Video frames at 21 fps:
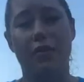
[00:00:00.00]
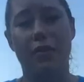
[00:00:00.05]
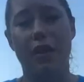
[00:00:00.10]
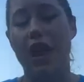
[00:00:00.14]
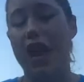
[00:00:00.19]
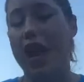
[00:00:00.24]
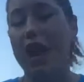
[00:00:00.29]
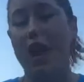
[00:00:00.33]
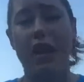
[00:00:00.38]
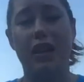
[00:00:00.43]

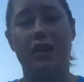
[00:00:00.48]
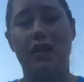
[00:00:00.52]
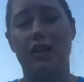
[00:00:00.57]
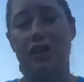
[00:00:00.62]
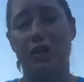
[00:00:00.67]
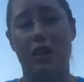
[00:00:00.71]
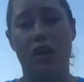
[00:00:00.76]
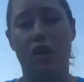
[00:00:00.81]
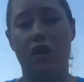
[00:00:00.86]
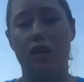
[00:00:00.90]
headache
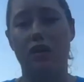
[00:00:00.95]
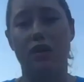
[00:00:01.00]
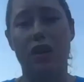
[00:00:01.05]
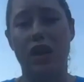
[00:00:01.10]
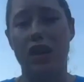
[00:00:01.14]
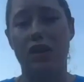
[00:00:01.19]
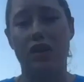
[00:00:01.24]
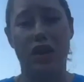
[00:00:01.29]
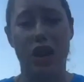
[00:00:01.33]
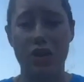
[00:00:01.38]
disorders
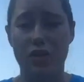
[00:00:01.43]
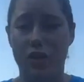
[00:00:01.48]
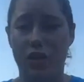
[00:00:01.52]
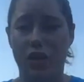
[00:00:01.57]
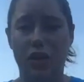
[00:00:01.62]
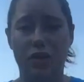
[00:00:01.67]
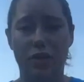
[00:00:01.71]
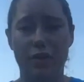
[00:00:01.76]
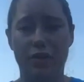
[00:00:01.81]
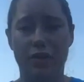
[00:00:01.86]
in
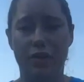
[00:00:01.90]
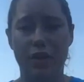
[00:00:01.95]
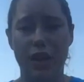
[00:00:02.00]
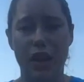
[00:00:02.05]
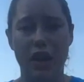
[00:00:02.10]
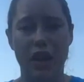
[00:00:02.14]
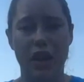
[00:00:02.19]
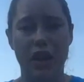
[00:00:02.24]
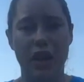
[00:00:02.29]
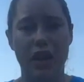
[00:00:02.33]
general.
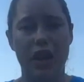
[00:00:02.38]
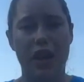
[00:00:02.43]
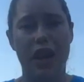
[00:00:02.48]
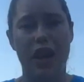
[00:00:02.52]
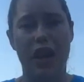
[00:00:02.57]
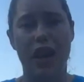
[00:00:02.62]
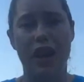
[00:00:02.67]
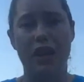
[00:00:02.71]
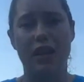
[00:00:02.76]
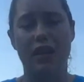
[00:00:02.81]

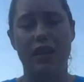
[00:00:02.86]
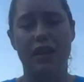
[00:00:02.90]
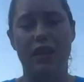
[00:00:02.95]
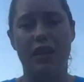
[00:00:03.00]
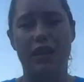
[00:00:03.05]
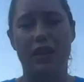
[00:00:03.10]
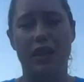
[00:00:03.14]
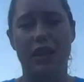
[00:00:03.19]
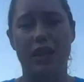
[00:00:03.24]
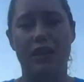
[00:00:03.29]
And
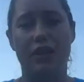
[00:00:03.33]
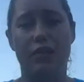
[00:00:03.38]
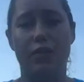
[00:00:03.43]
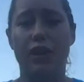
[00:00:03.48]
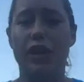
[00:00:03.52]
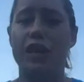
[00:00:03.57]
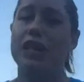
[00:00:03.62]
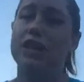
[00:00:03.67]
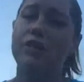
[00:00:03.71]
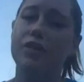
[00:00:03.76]
it's
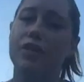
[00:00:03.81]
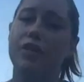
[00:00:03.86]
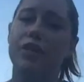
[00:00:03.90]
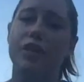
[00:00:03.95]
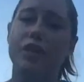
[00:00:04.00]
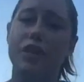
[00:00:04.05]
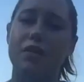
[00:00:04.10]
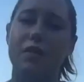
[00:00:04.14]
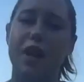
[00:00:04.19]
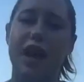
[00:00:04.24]
really
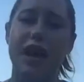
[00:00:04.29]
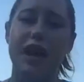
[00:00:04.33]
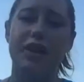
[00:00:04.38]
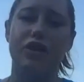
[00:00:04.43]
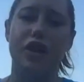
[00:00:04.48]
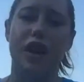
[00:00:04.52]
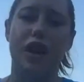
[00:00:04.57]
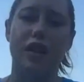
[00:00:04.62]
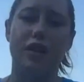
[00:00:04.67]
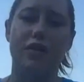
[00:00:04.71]
difficult to
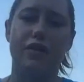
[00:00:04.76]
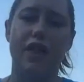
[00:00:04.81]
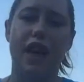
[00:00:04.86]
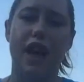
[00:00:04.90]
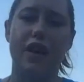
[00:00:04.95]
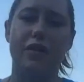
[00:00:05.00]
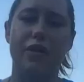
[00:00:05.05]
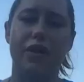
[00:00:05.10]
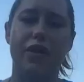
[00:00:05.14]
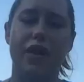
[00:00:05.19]
manage all of
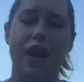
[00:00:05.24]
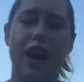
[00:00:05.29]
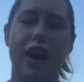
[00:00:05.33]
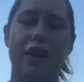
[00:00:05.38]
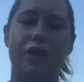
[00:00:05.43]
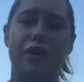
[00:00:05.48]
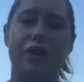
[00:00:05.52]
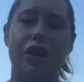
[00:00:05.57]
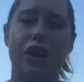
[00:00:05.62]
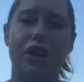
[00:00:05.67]
that
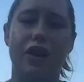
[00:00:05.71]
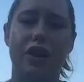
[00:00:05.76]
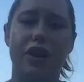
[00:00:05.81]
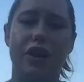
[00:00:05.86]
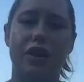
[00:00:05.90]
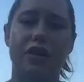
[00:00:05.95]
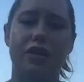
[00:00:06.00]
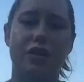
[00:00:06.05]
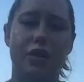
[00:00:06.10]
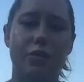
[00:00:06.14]
without a
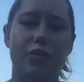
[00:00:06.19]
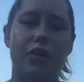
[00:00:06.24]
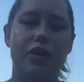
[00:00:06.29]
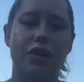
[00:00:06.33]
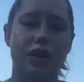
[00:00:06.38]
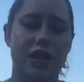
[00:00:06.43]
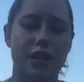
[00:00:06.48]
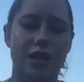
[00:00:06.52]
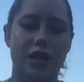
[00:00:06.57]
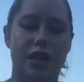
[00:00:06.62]
good
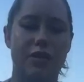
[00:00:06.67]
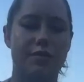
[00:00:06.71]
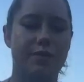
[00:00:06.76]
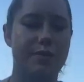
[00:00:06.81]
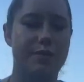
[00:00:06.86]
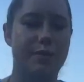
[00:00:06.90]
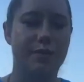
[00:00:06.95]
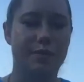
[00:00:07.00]
support system.